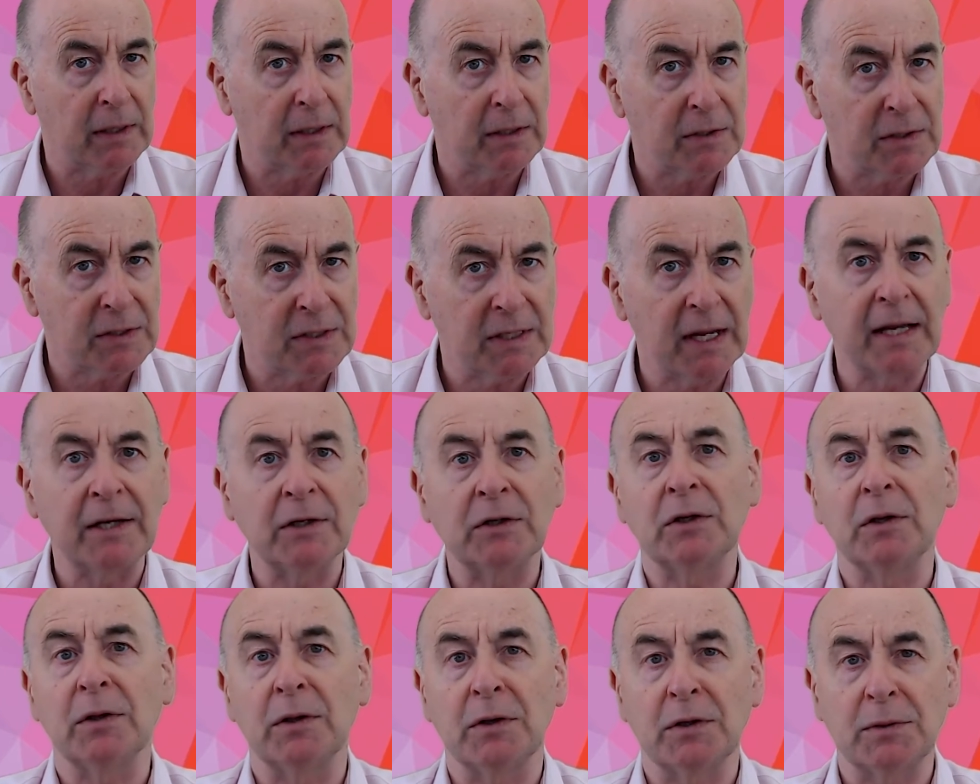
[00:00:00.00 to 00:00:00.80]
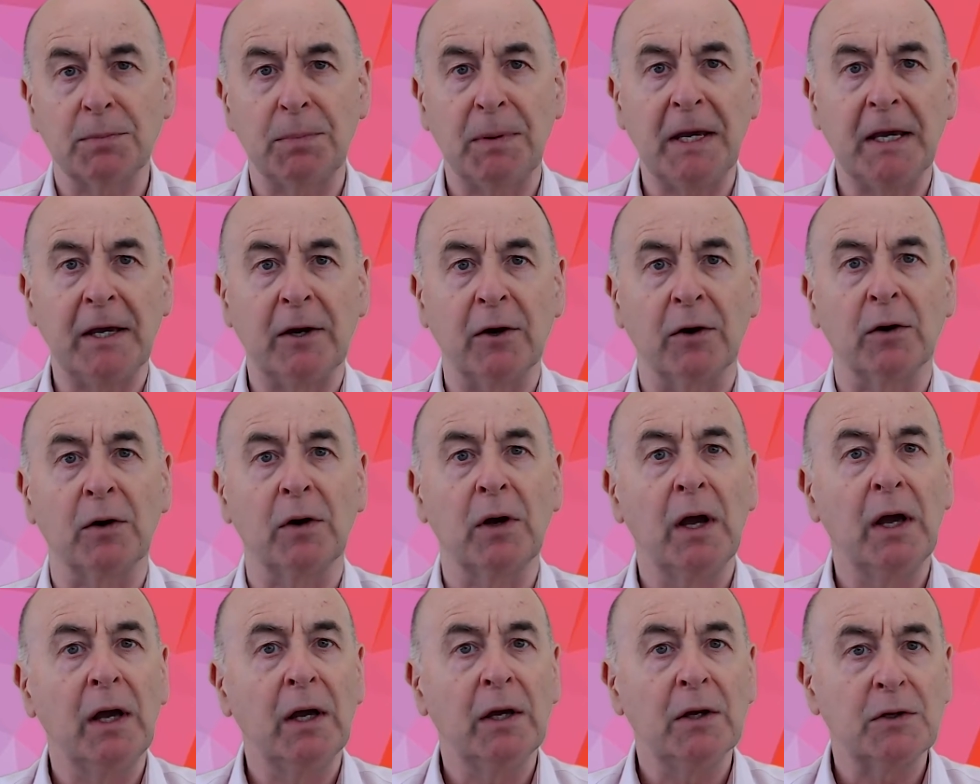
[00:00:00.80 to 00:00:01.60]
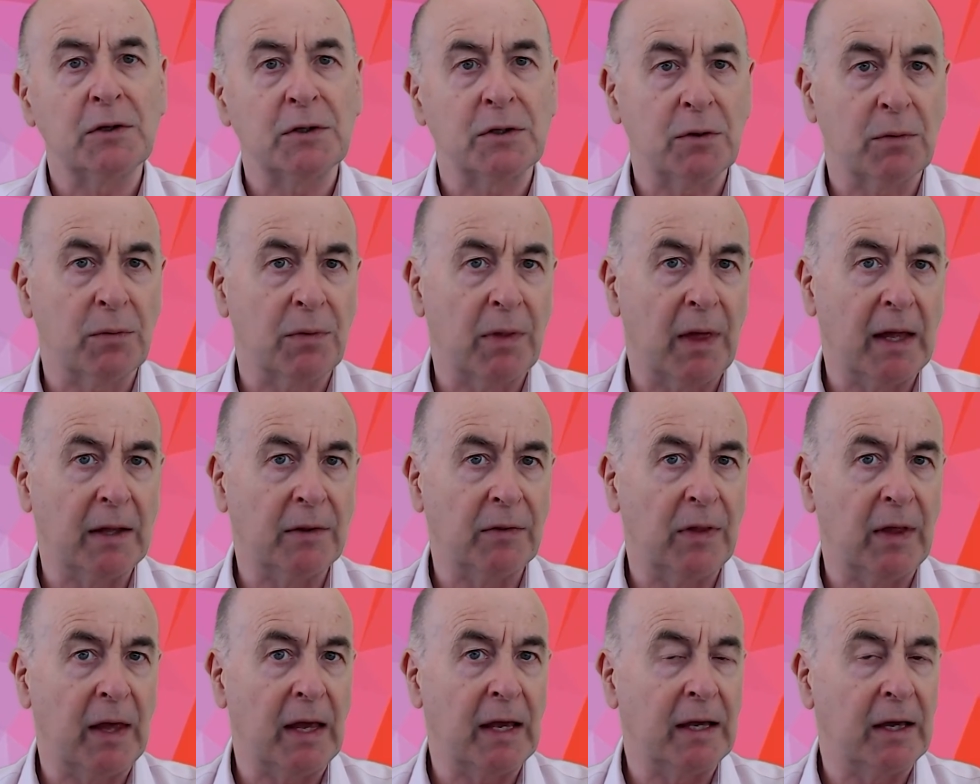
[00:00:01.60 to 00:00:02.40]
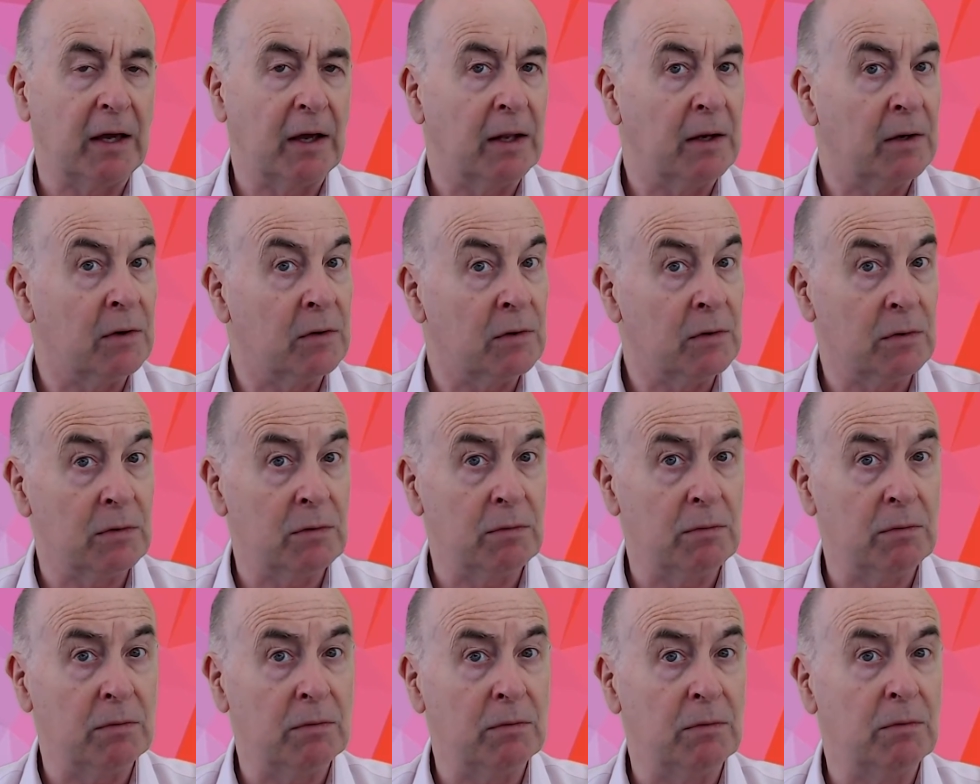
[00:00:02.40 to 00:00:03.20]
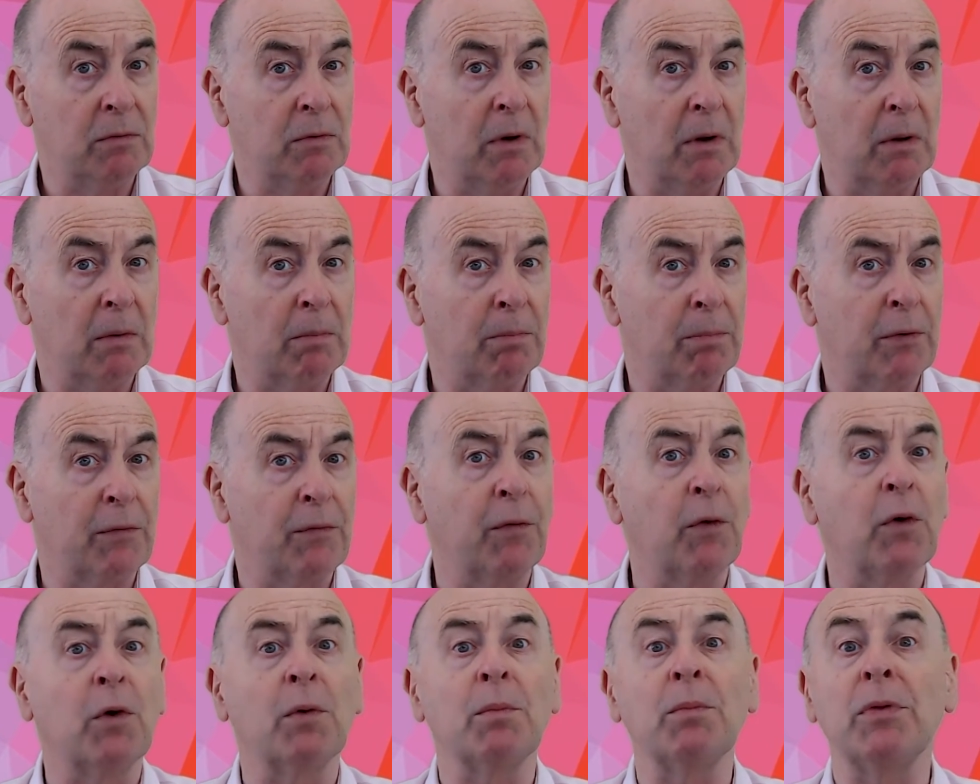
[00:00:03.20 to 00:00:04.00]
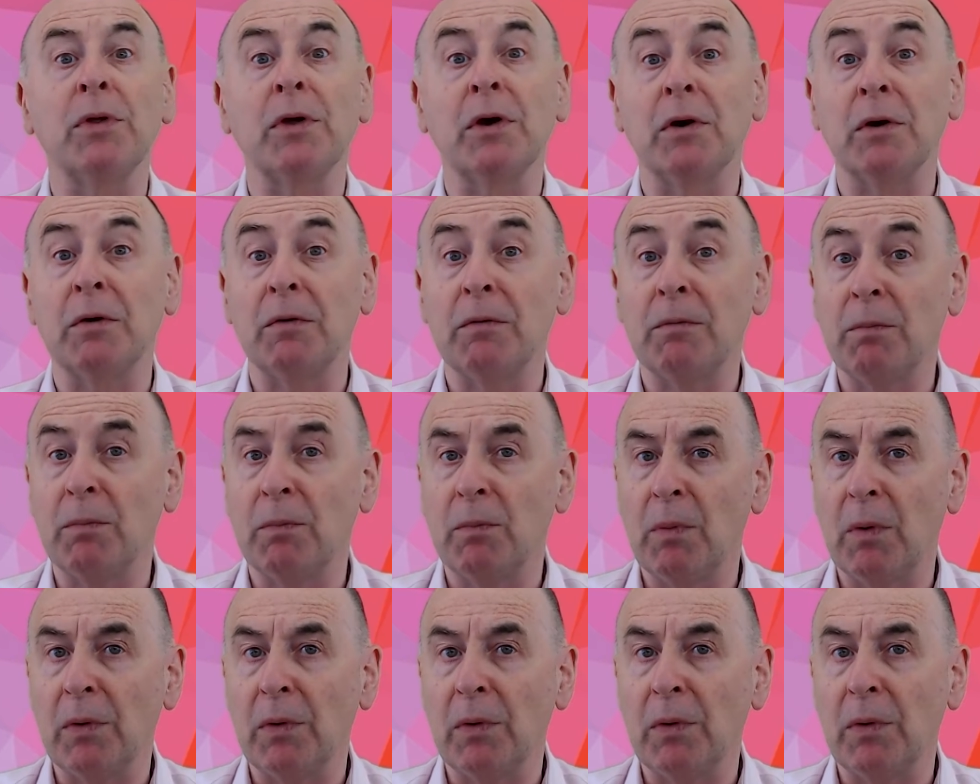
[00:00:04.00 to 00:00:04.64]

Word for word: sent to the speaker so that they can perform the,